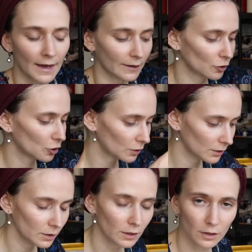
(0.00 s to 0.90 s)
that
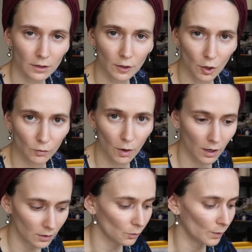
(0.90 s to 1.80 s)
could go
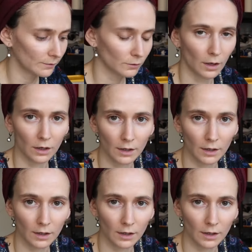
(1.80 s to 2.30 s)
wrong went wrong.